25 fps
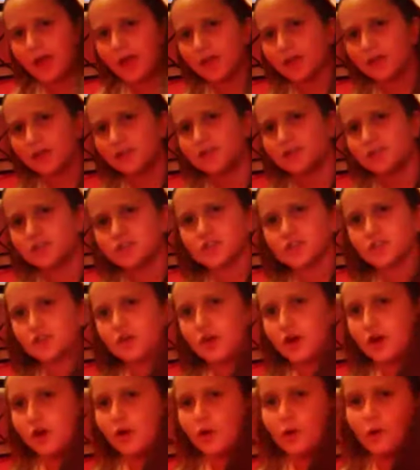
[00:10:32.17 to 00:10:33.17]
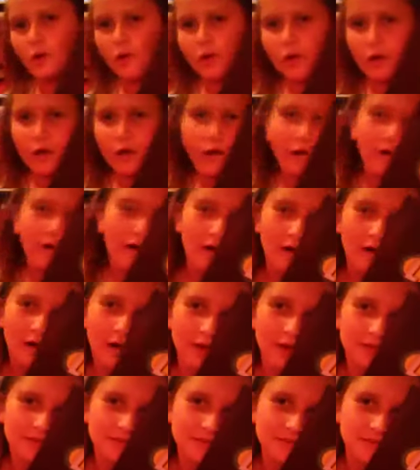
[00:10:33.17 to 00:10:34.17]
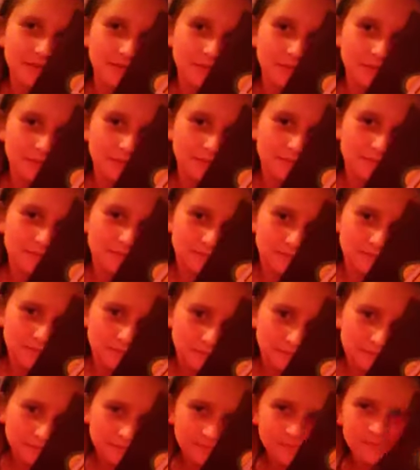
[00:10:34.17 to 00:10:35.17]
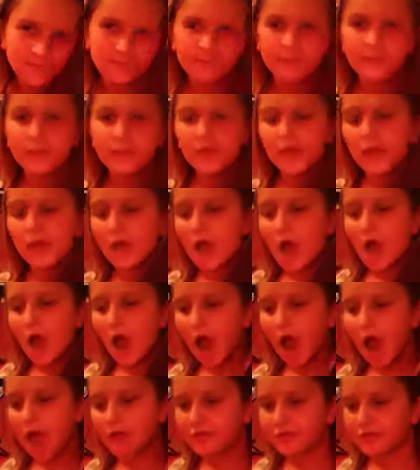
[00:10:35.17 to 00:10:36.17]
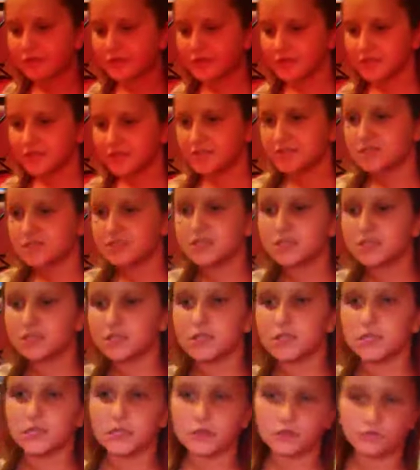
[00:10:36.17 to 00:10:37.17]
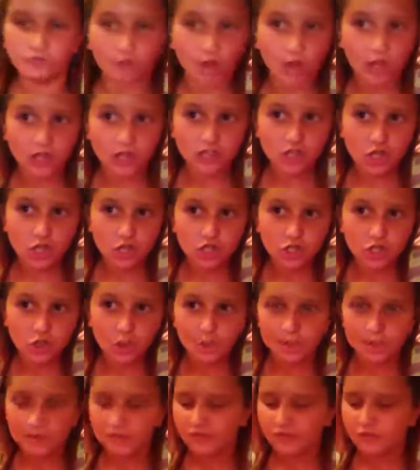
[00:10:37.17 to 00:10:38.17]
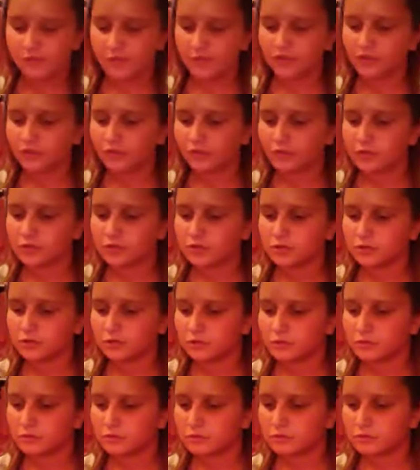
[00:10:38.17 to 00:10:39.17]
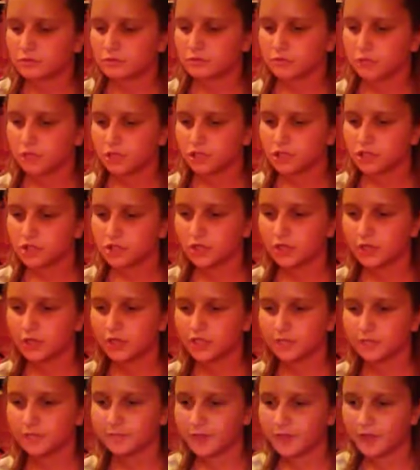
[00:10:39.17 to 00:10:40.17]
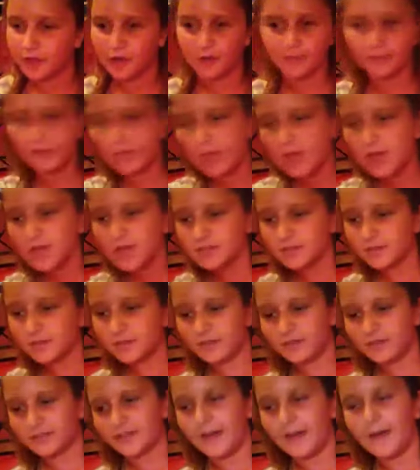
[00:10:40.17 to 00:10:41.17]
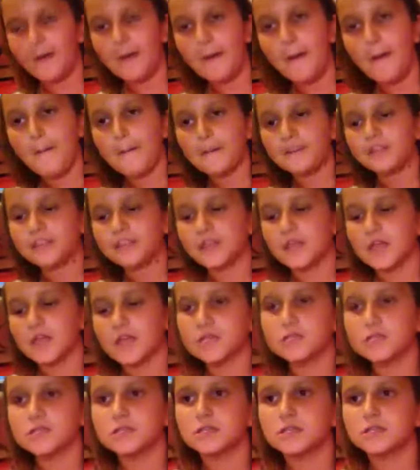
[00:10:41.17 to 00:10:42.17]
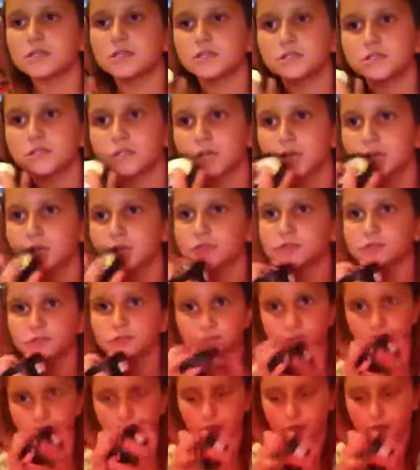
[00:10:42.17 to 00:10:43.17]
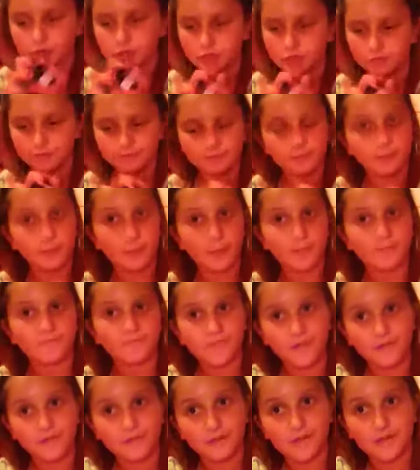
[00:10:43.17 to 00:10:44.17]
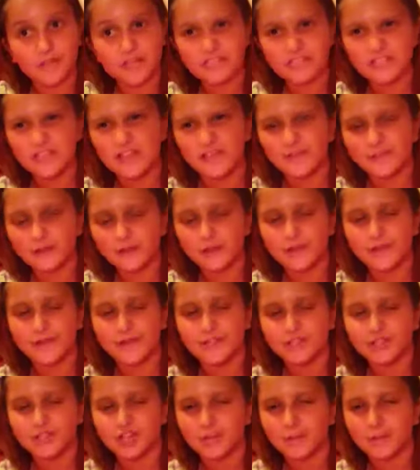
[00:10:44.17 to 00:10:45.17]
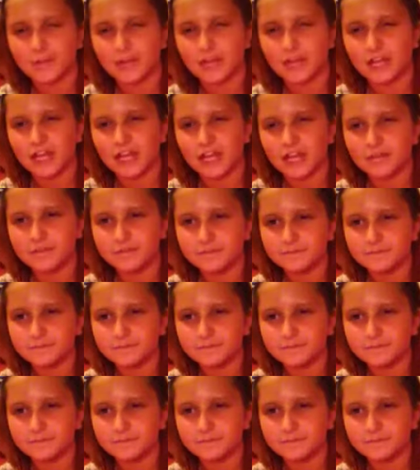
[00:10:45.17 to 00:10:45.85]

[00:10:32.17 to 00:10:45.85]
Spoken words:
It's so awesome. I think this Rockstar soap is from like the Retro Lush collection. I don't know. Something like that. But this is like so good too. But my favorite is definitely the Chickamania.